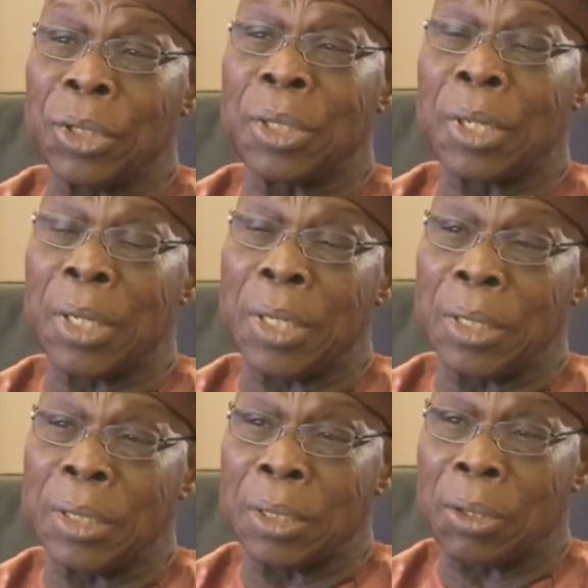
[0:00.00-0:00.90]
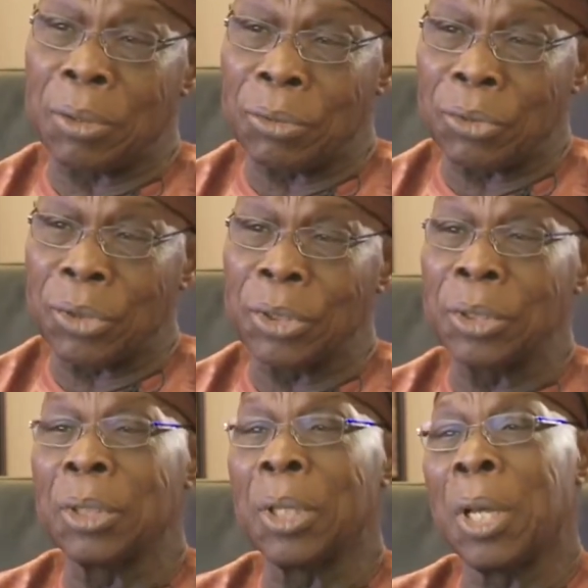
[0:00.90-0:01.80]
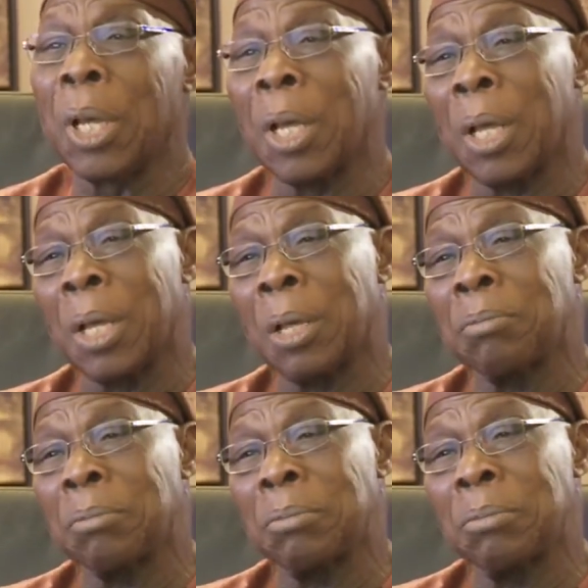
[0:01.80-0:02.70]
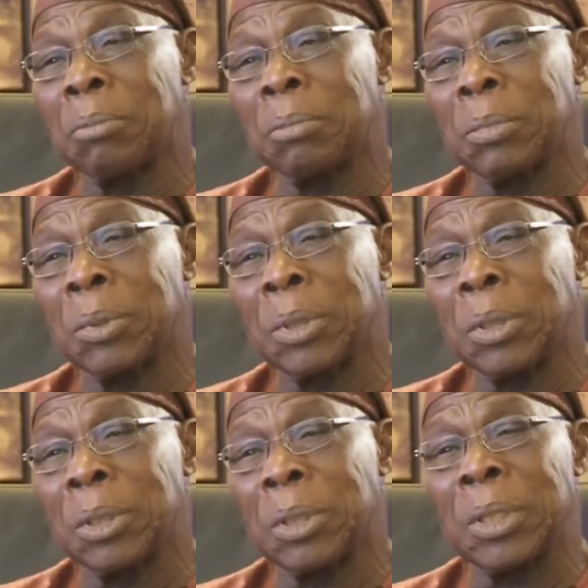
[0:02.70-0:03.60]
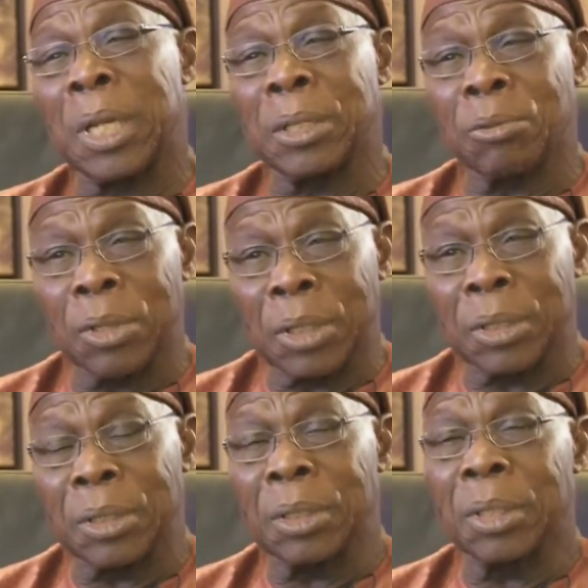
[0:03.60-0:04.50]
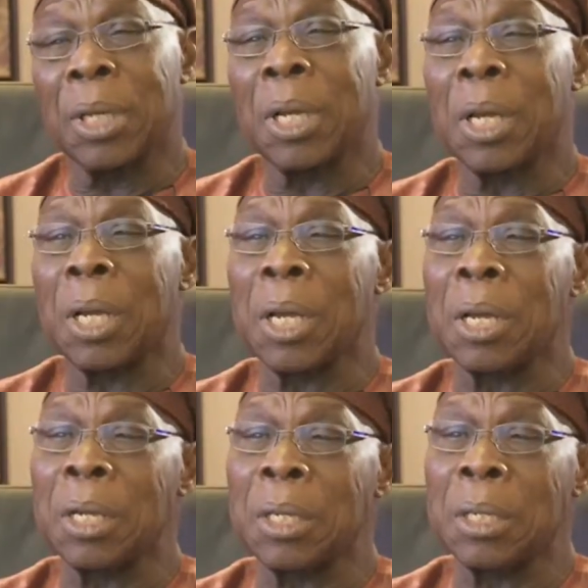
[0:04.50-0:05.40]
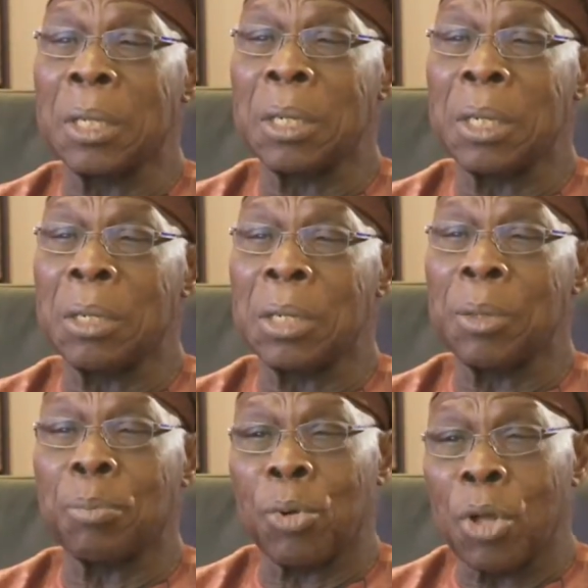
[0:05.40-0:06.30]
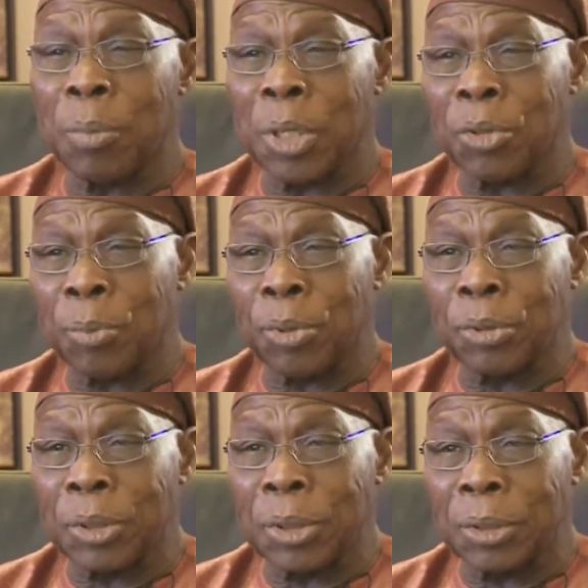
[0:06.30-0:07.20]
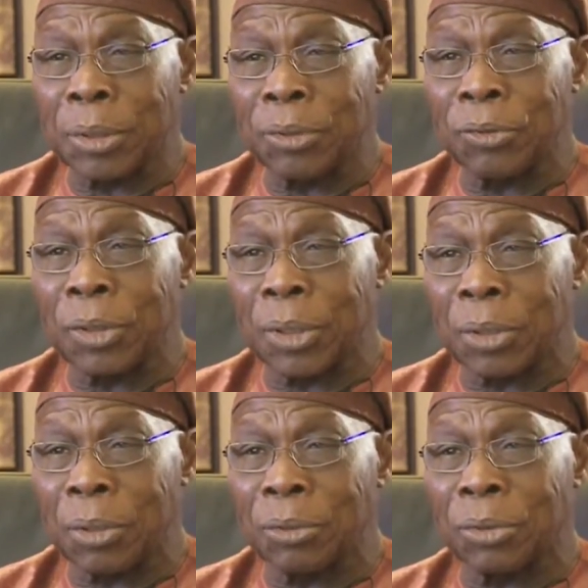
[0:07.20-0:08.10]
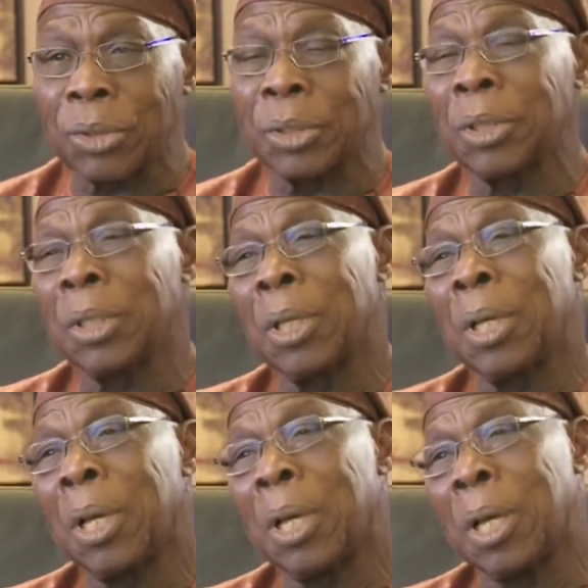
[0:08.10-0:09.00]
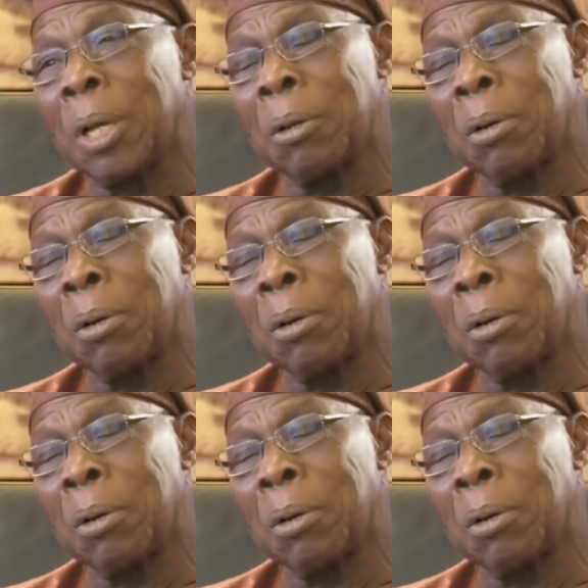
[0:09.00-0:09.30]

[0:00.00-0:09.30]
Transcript: generally in the country, um, inadequate uh, employment opportunities in the country, uh,